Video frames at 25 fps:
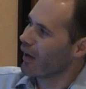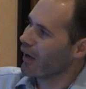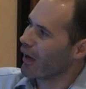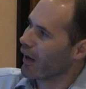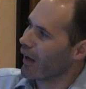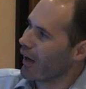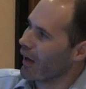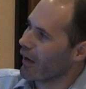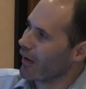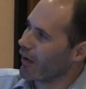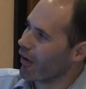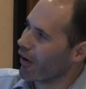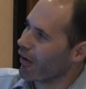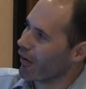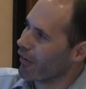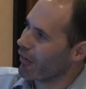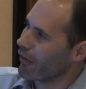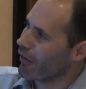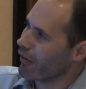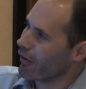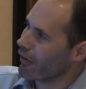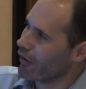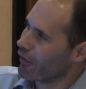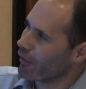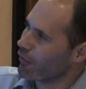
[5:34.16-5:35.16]
And on
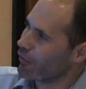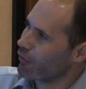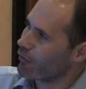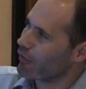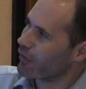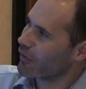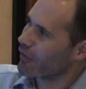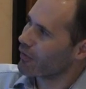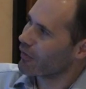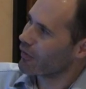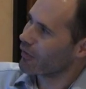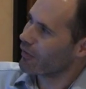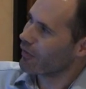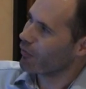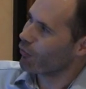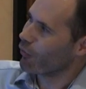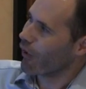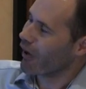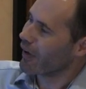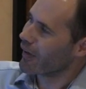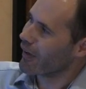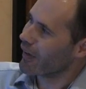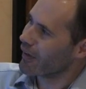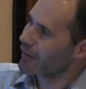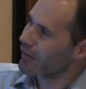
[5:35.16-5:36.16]
the
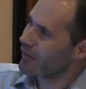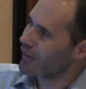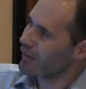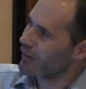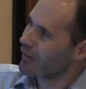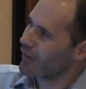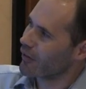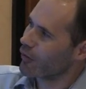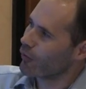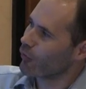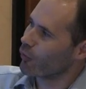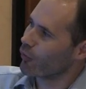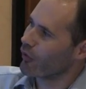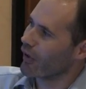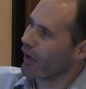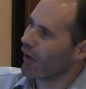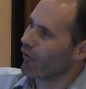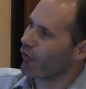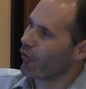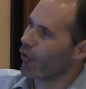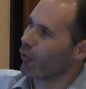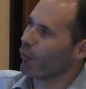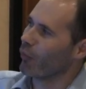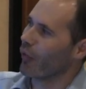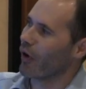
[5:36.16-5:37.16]
y-axis here, we have
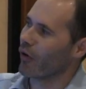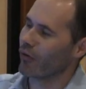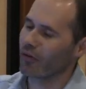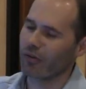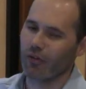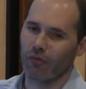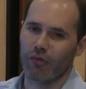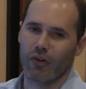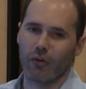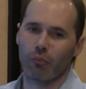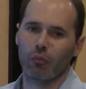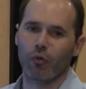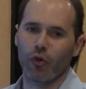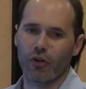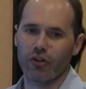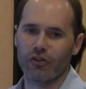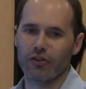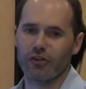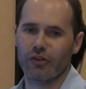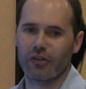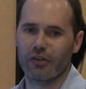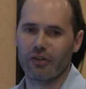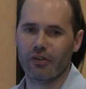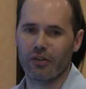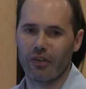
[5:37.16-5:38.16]
the amount of
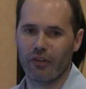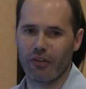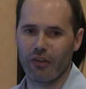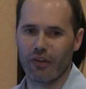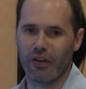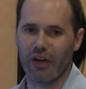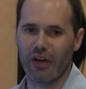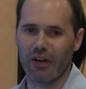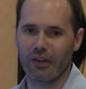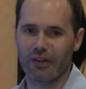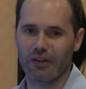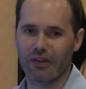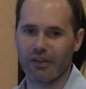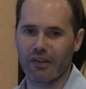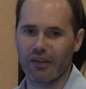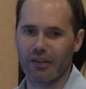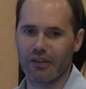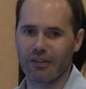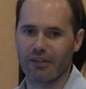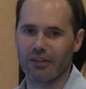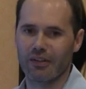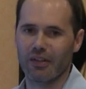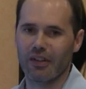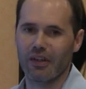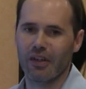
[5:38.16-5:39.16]
depression in the United
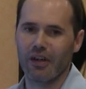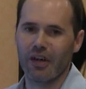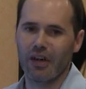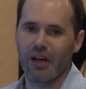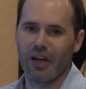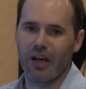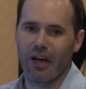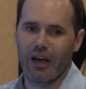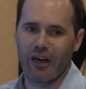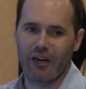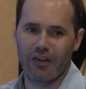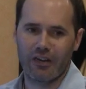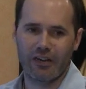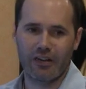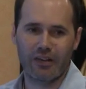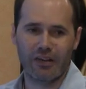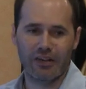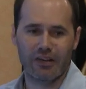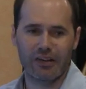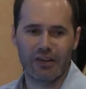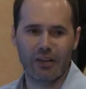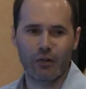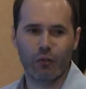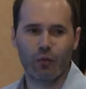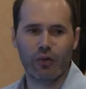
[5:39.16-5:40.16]
States. And you can
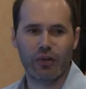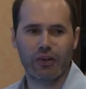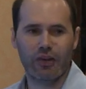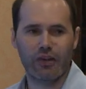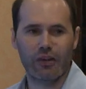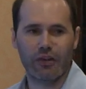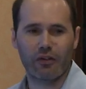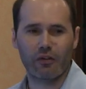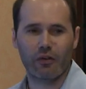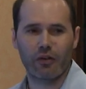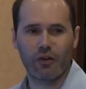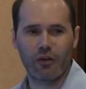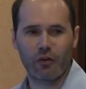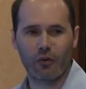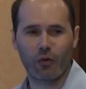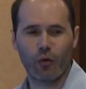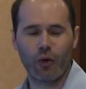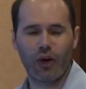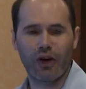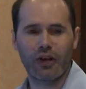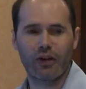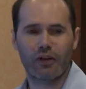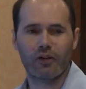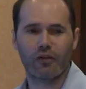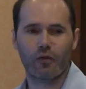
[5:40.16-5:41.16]
see we get
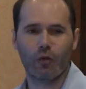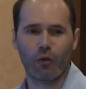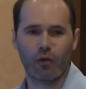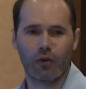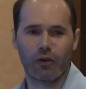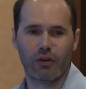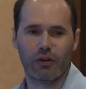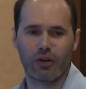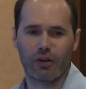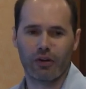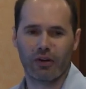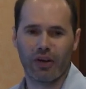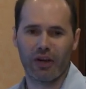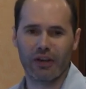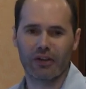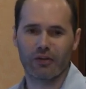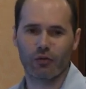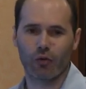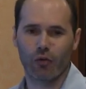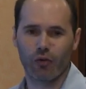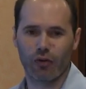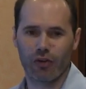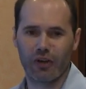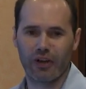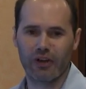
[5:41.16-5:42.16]
a nice
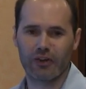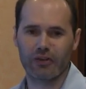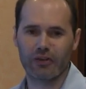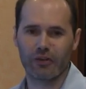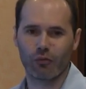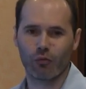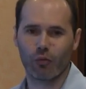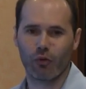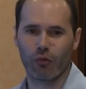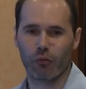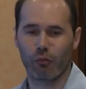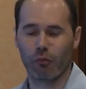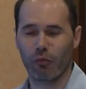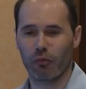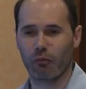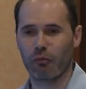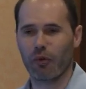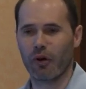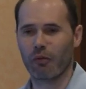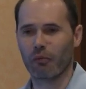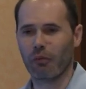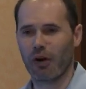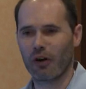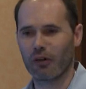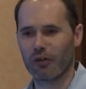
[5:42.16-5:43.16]
correlation with the
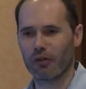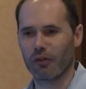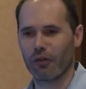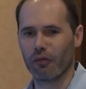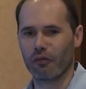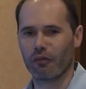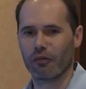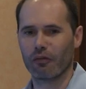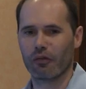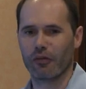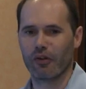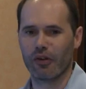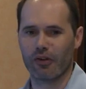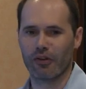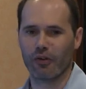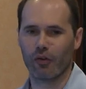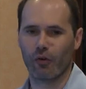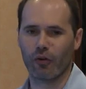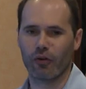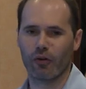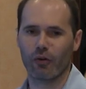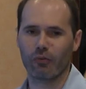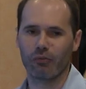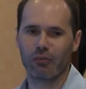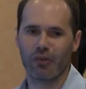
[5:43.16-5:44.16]
amount of
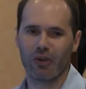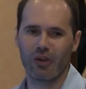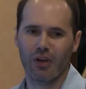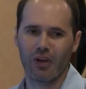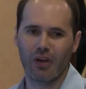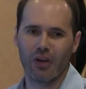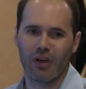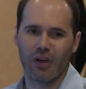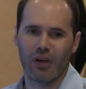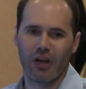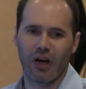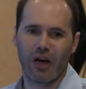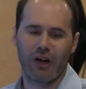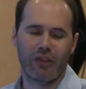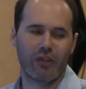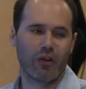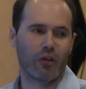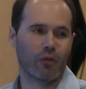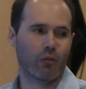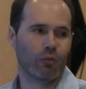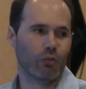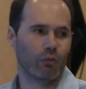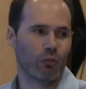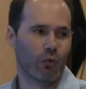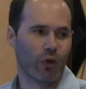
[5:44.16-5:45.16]
deuterium and the
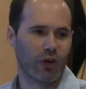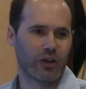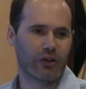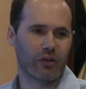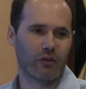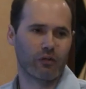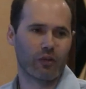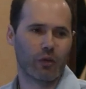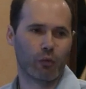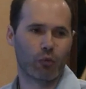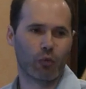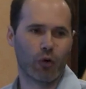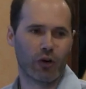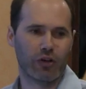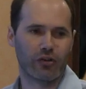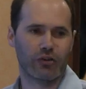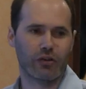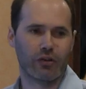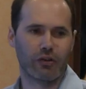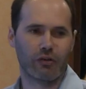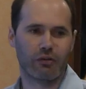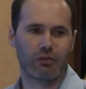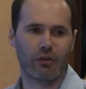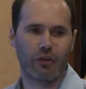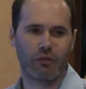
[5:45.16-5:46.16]
rate of
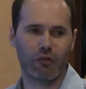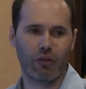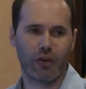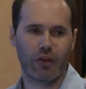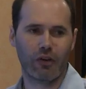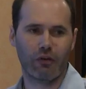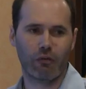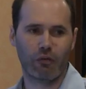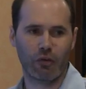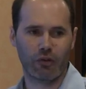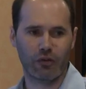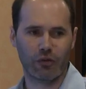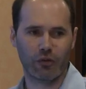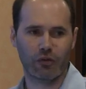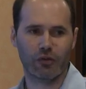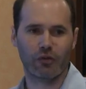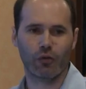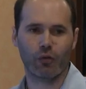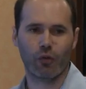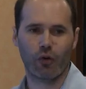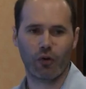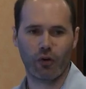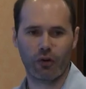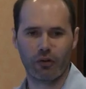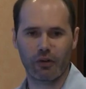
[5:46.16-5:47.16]
depression of the individuals who
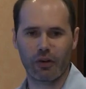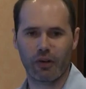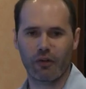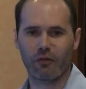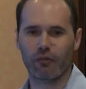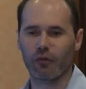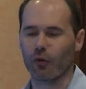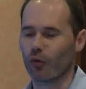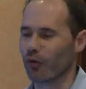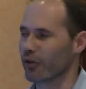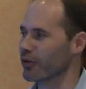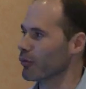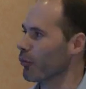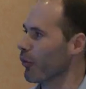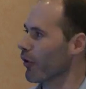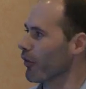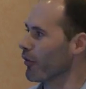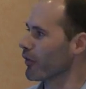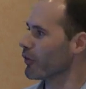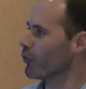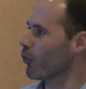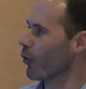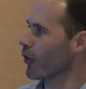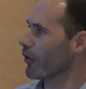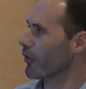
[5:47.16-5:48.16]
are influenced by
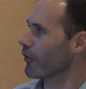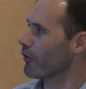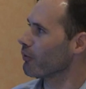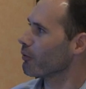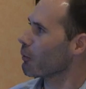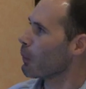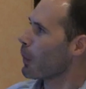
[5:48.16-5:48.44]
this water.